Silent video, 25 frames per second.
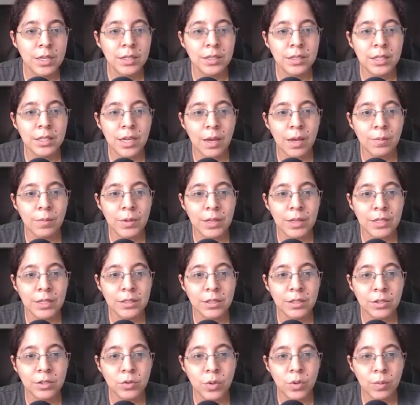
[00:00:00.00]
the
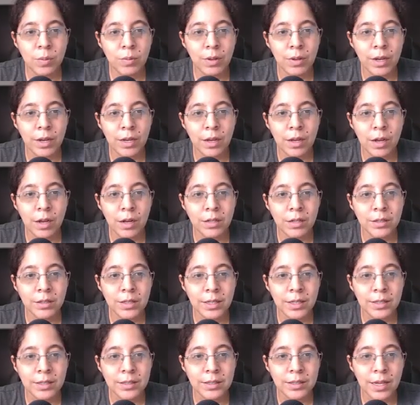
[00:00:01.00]
ability to apply
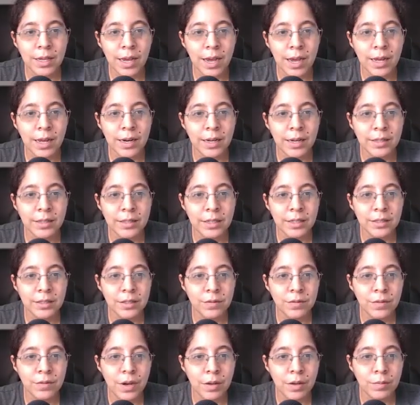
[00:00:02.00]
context and
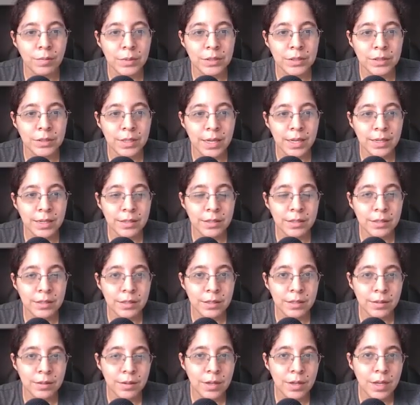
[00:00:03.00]
identify
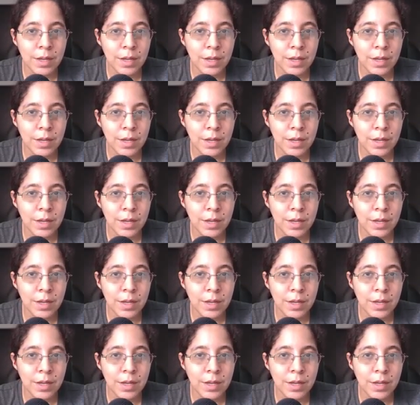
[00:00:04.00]
mistakes.